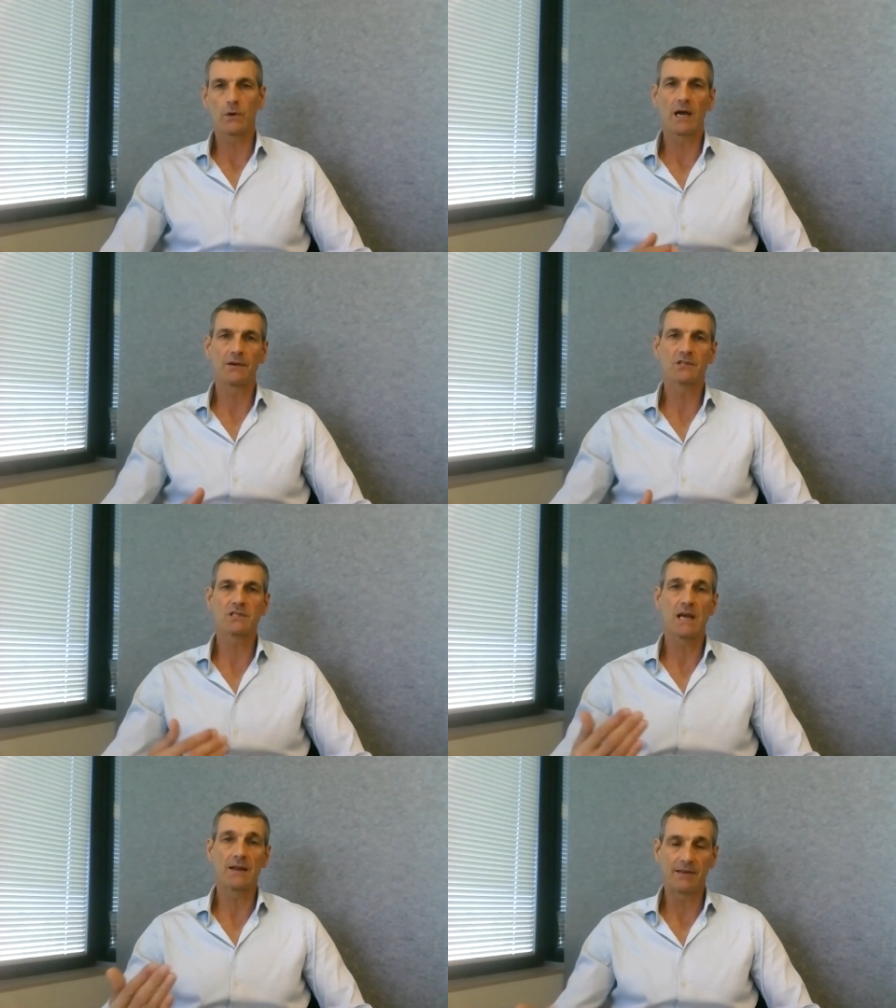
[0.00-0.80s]
We
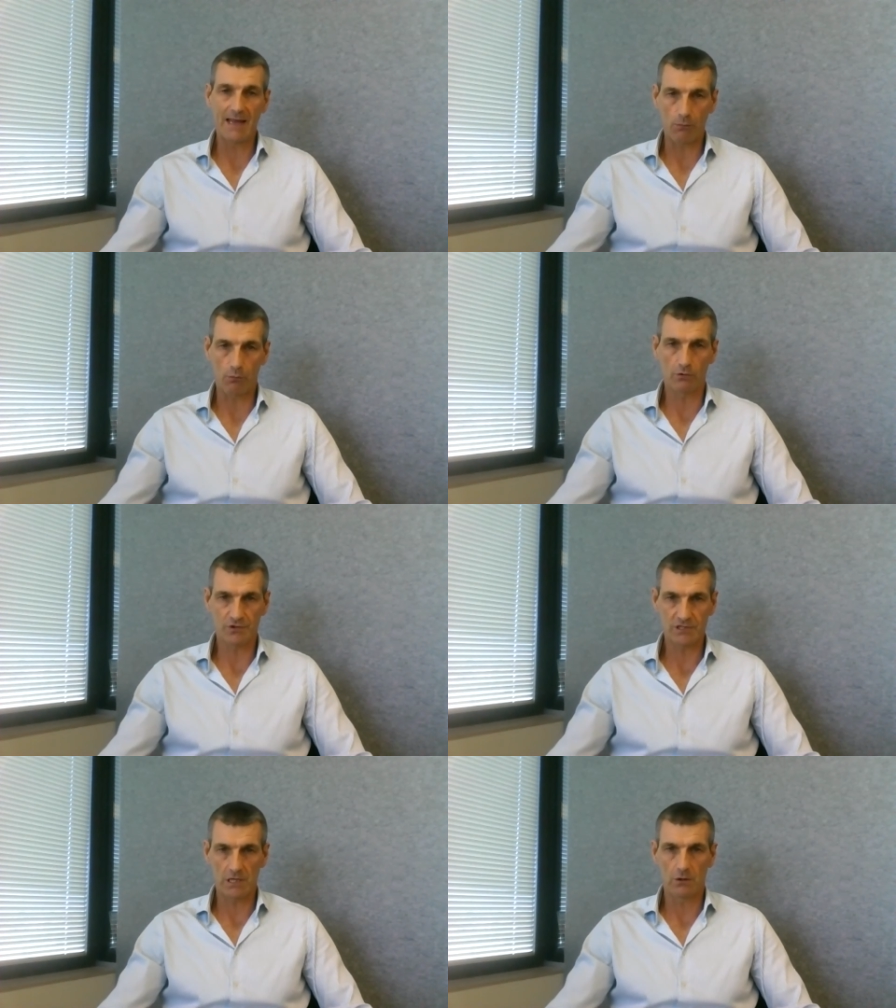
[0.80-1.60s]
understand that that will
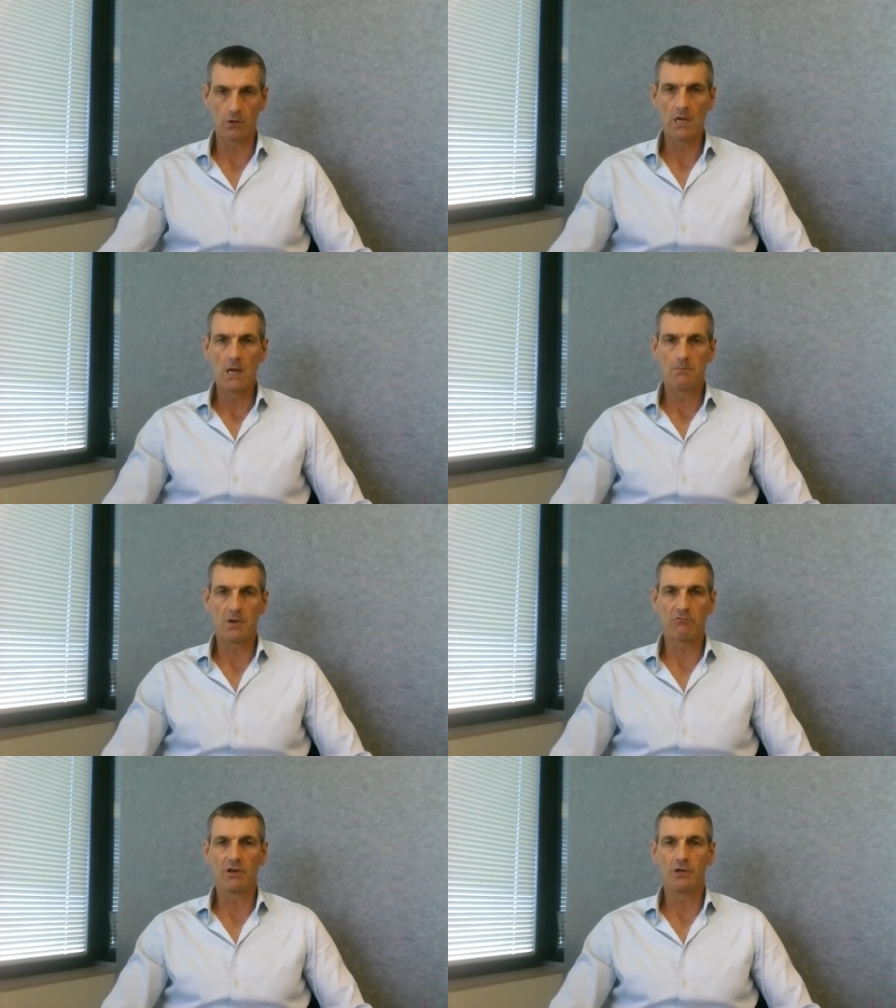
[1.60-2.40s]
also
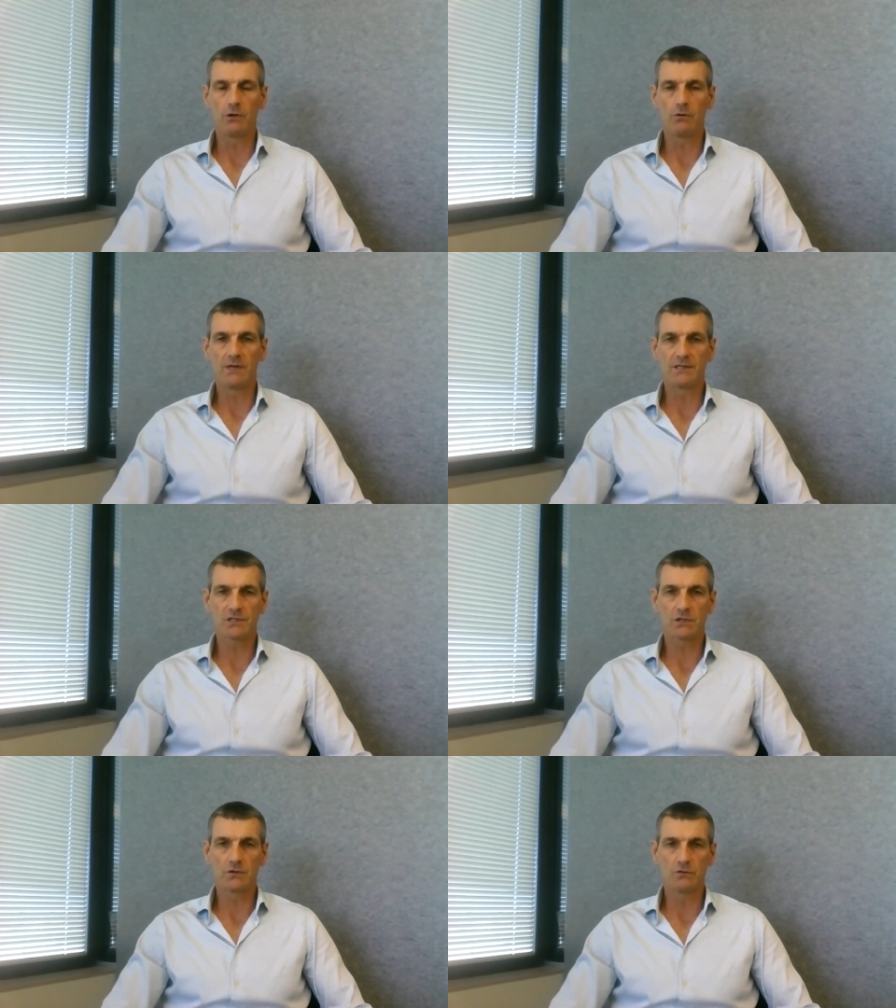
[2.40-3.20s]
be renewed
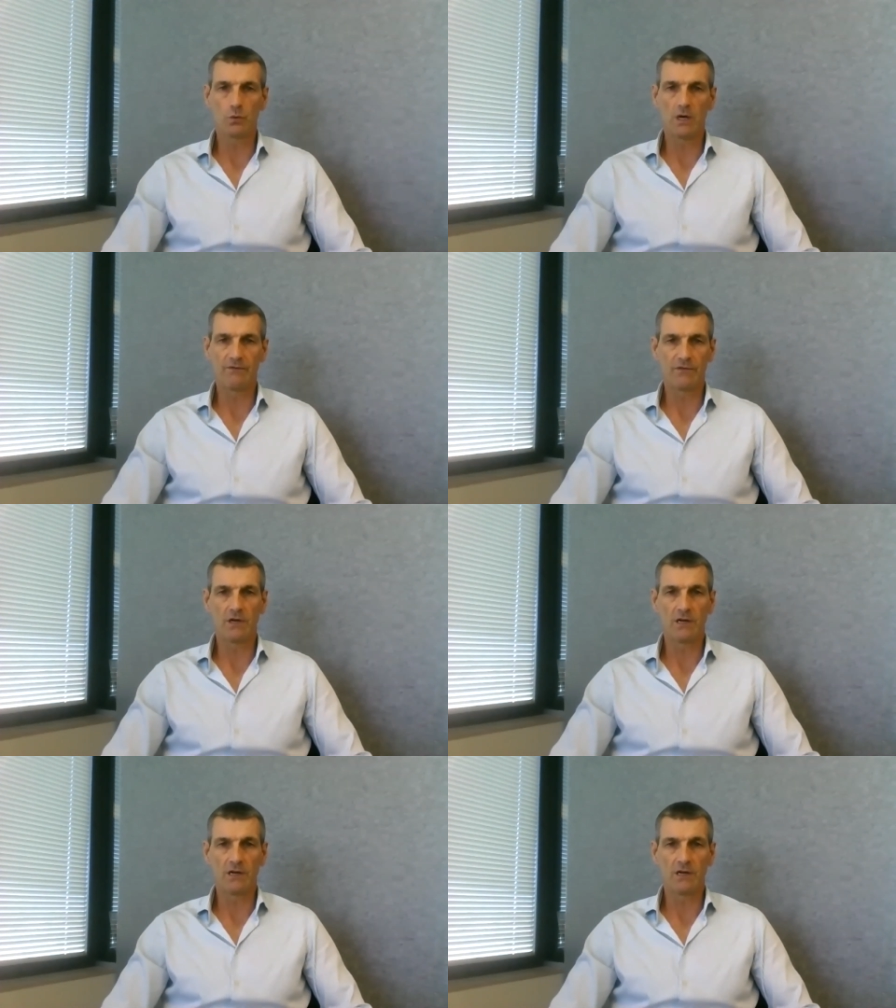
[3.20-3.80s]
into the